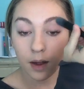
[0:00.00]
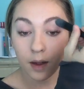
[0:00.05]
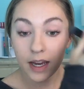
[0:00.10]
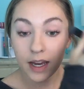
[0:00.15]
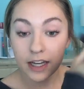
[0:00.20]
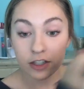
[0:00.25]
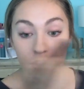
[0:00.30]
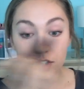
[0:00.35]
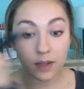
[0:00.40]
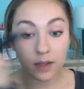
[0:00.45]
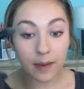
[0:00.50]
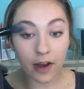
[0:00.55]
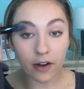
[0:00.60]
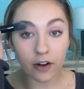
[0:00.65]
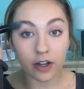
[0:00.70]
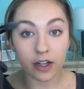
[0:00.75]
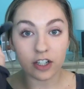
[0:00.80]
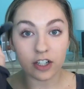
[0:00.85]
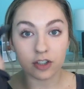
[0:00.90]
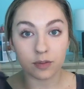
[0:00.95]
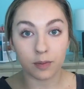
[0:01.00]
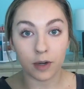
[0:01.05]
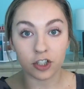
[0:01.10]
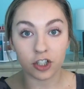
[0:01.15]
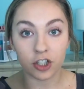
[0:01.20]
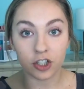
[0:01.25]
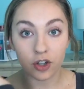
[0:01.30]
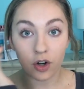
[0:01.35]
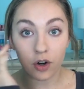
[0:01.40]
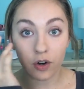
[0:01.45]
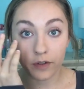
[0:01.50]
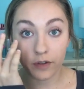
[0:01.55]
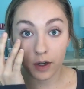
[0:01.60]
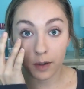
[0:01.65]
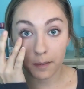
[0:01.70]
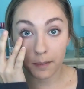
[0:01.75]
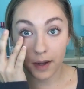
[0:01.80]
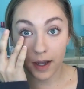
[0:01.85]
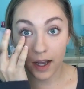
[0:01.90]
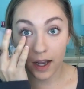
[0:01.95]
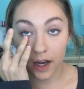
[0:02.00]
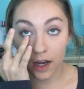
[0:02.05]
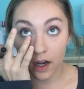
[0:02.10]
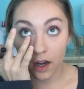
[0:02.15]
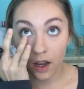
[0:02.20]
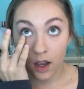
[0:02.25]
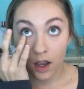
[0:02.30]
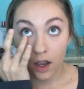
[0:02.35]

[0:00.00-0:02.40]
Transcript: HD powder and I just brush it over my